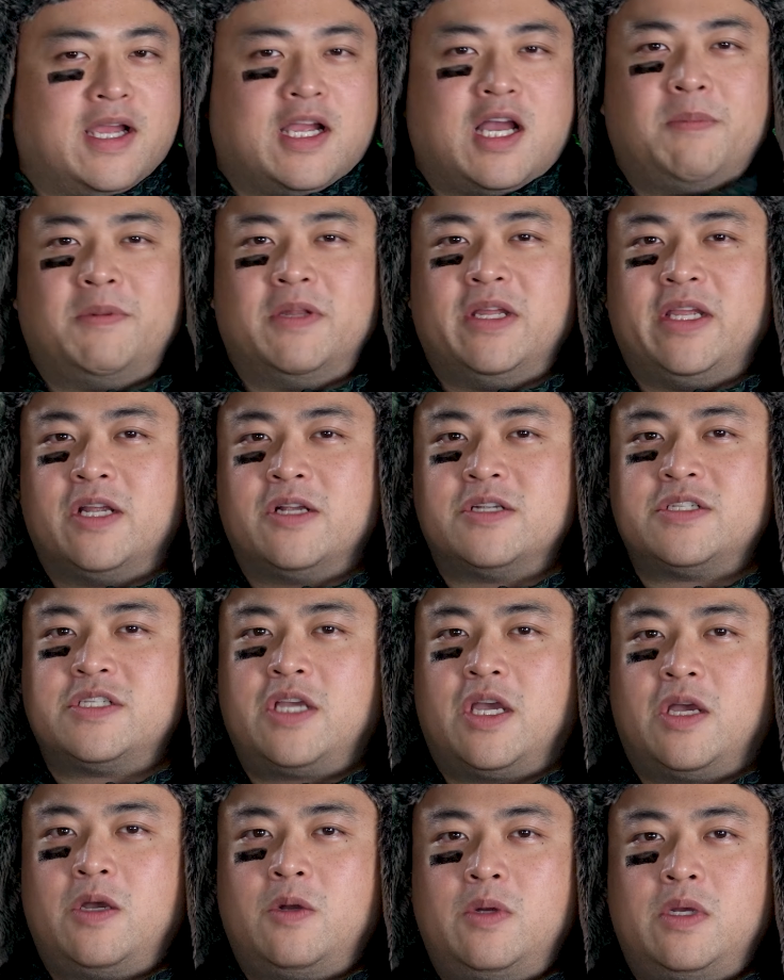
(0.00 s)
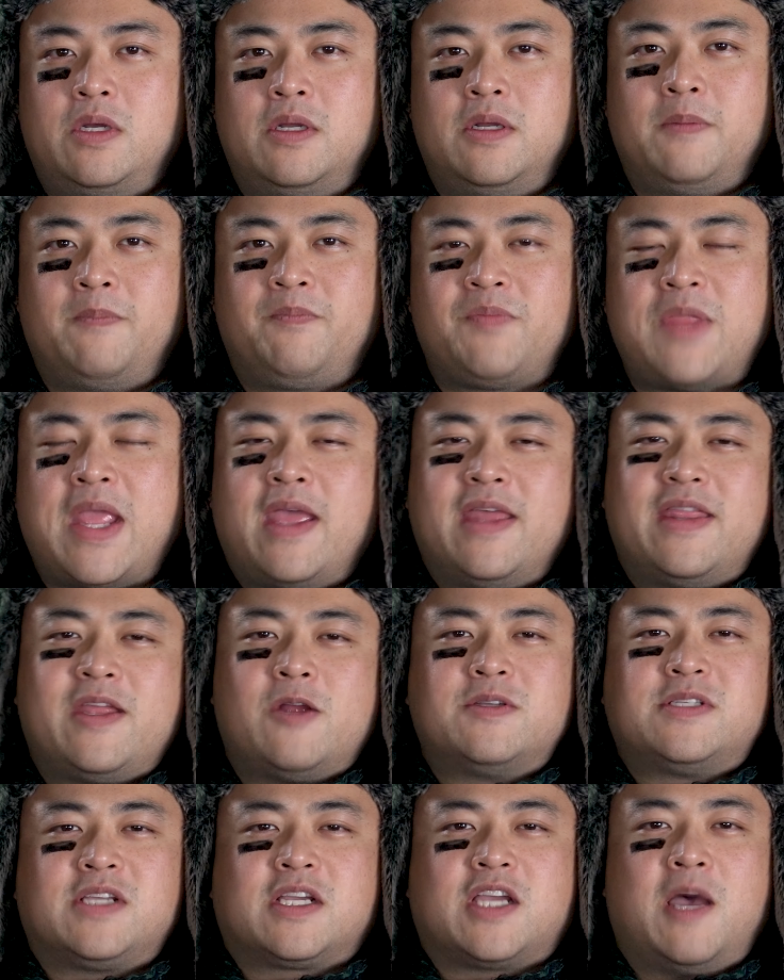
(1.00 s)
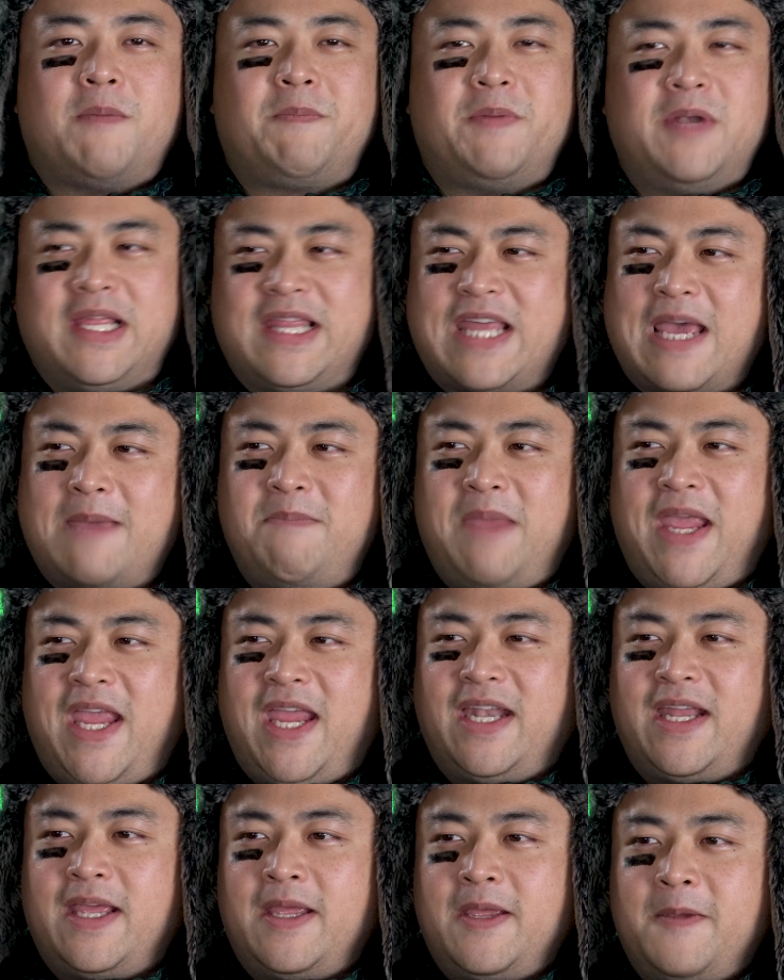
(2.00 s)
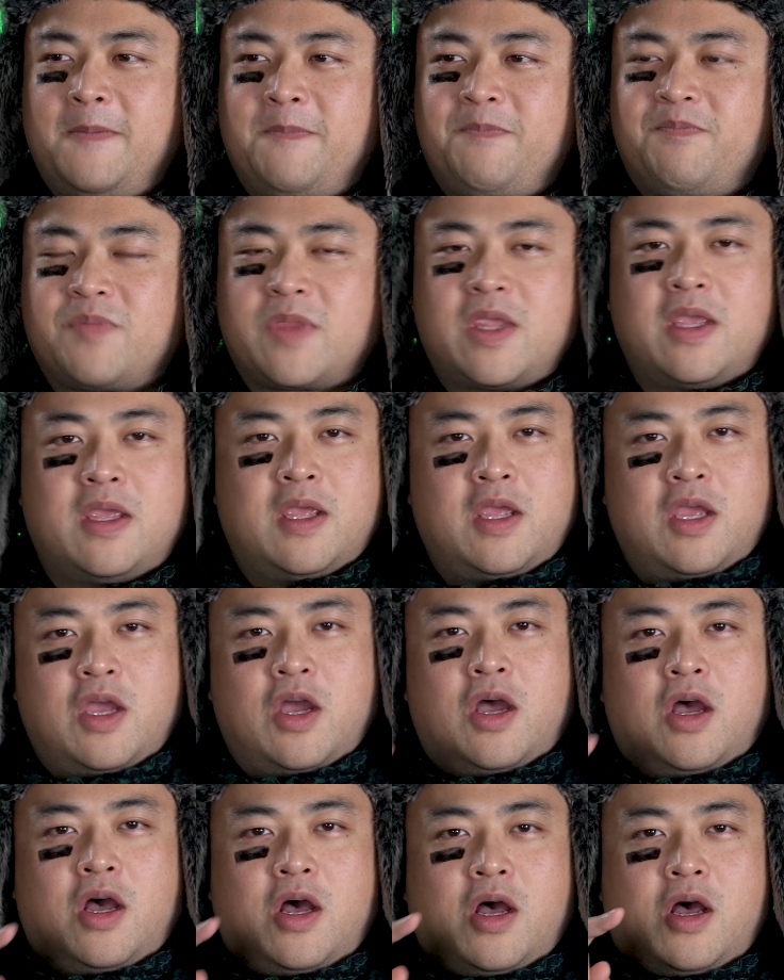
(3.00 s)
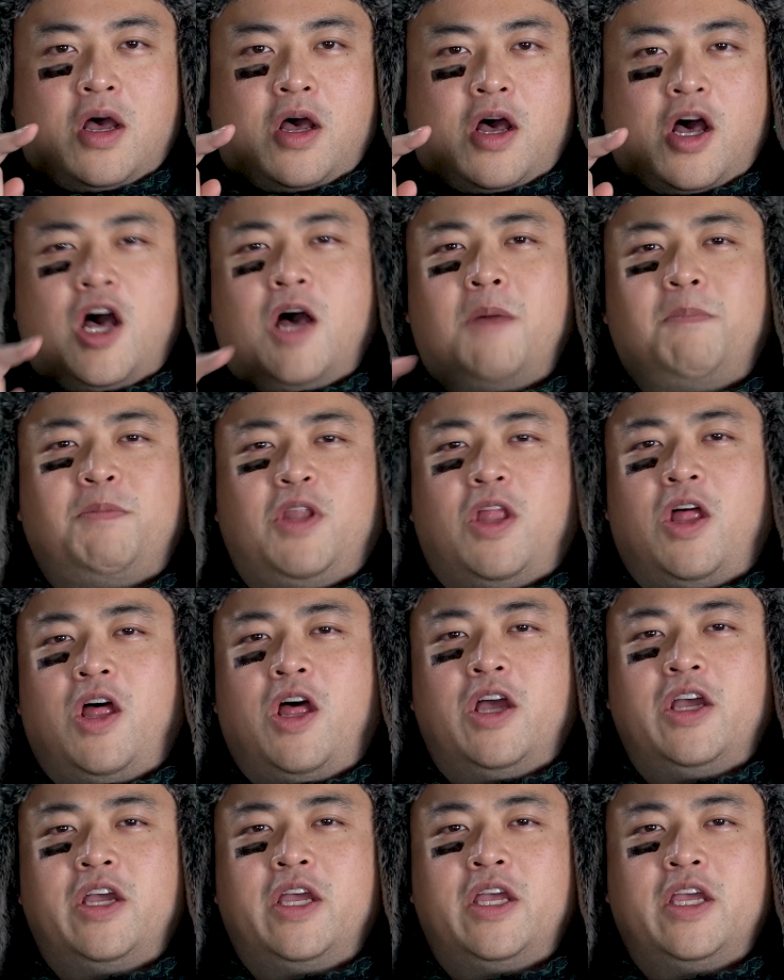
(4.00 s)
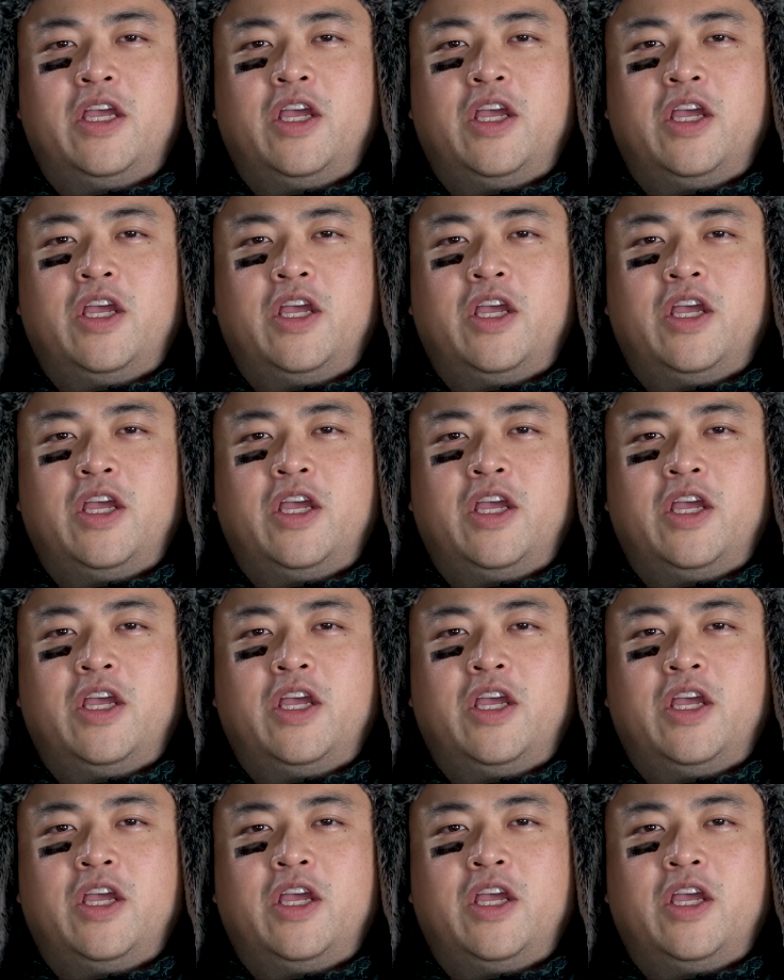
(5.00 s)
a couple of years ago, there was a company that made oblong,